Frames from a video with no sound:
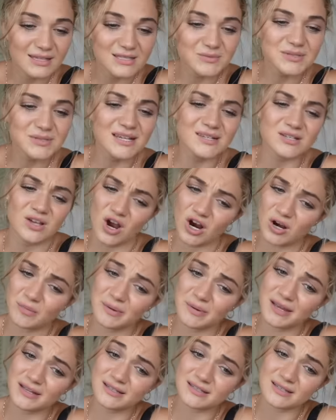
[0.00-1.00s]
This one says
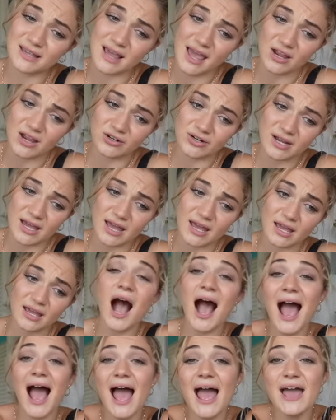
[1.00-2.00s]
armpits, yay or nay.
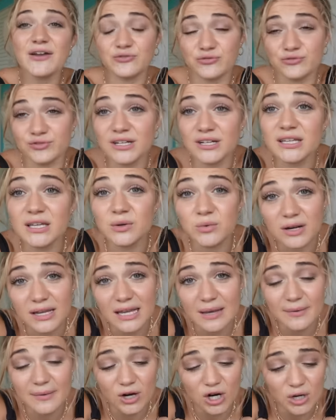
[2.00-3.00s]
I really wanna
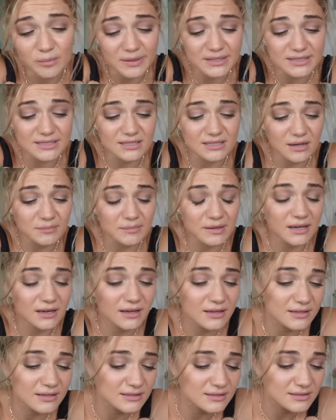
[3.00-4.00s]
get my armpits done
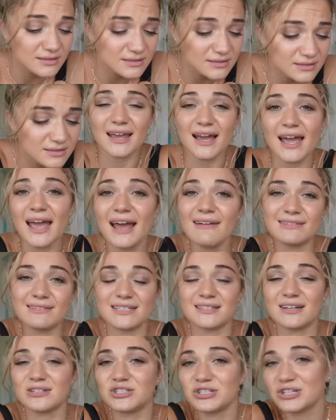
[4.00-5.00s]
because I had
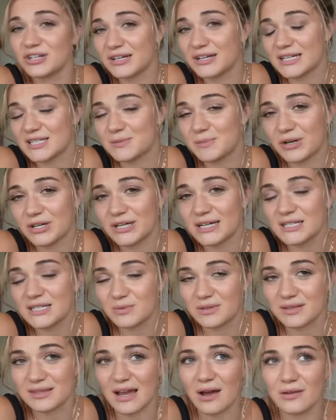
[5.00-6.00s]
such a good experience
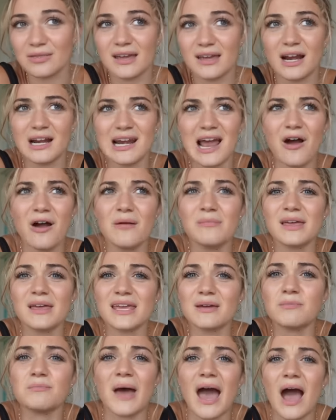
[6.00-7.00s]
with down there. Now I'm
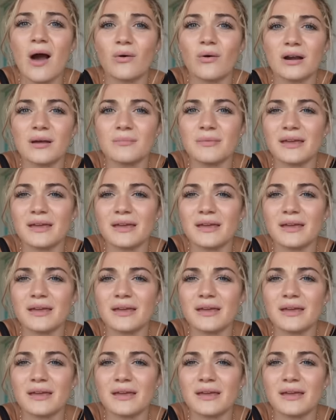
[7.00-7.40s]
like empowered. I'm